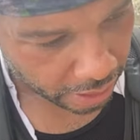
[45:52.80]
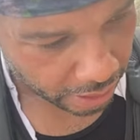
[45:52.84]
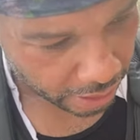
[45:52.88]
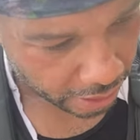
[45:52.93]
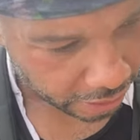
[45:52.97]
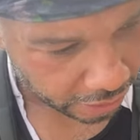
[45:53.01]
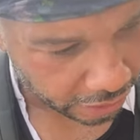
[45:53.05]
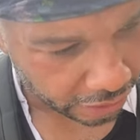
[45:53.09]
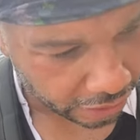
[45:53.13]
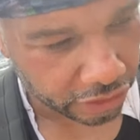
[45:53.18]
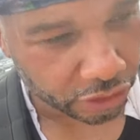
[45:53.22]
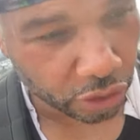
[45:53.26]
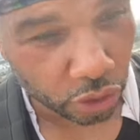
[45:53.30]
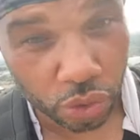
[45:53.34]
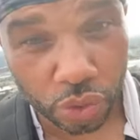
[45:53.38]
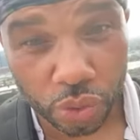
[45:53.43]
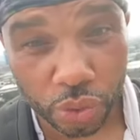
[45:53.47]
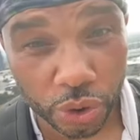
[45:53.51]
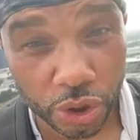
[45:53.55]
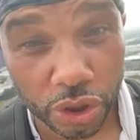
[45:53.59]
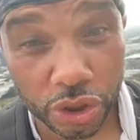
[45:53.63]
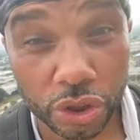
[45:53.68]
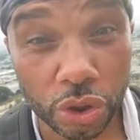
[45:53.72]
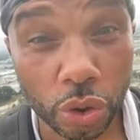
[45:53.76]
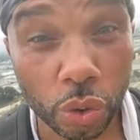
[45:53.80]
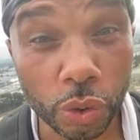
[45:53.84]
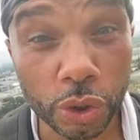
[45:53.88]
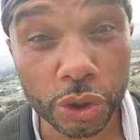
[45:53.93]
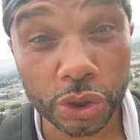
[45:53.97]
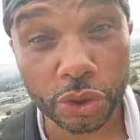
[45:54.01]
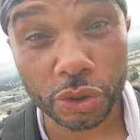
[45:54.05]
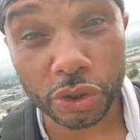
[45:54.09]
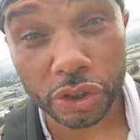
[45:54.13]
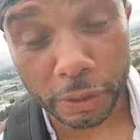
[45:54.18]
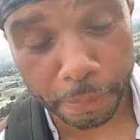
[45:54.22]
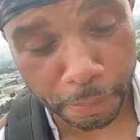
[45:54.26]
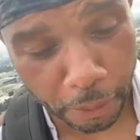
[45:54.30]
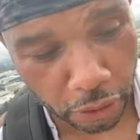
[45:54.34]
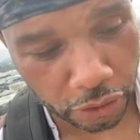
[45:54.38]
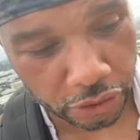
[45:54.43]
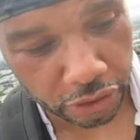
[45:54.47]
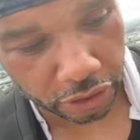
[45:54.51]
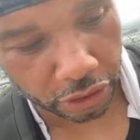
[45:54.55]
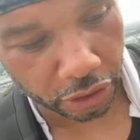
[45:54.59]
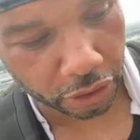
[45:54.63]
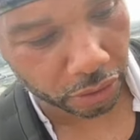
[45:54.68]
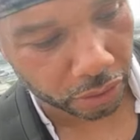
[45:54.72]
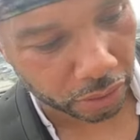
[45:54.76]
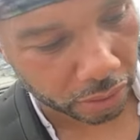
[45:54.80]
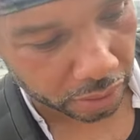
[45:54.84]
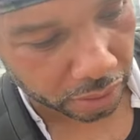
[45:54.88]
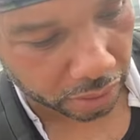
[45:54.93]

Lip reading: Just do what you're supposed to do.